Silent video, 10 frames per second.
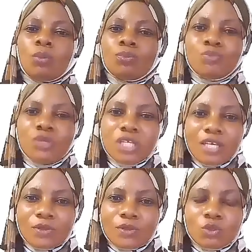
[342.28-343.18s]
bringing
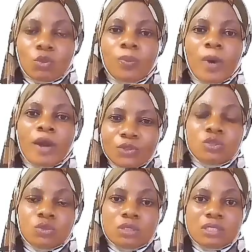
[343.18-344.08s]
those
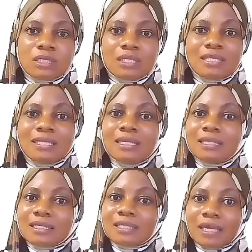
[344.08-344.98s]
comparisons.
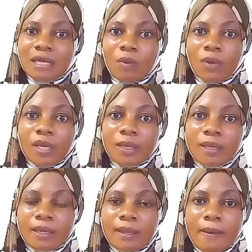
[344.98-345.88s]
These take away
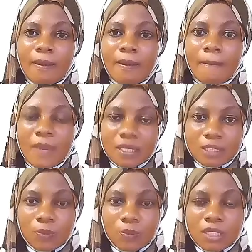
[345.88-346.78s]
men's
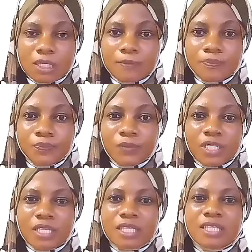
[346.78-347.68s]
peace.
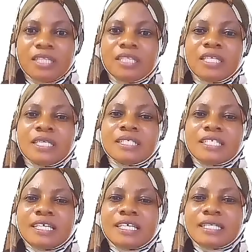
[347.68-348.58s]
These
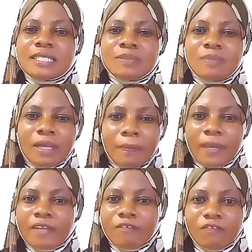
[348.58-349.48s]
things make
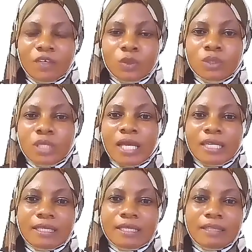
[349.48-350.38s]
men feel
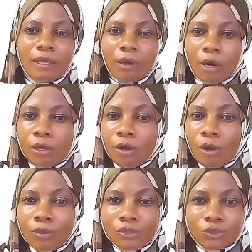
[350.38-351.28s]
like they are
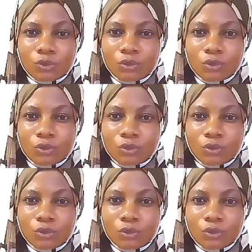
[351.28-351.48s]
not